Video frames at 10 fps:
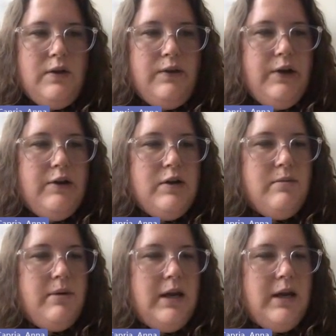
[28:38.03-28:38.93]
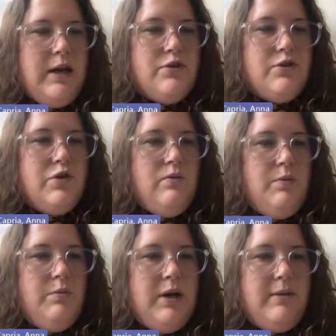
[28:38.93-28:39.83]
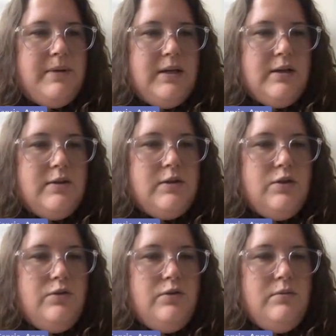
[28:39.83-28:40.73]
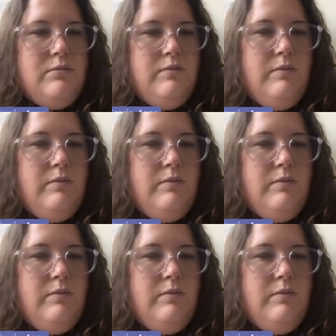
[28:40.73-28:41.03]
The landing page will be updated soon,